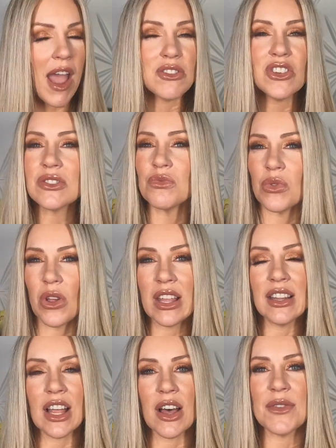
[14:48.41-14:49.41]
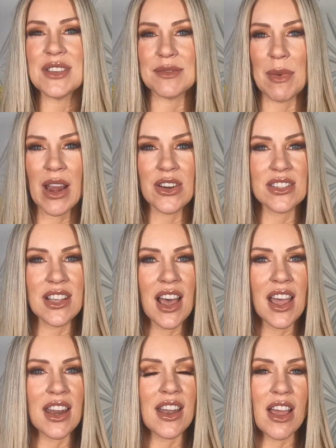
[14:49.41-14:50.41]
I just really love
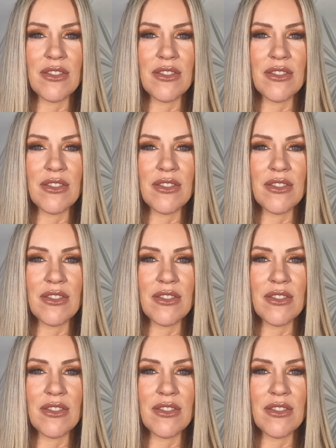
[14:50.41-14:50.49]
Spireside.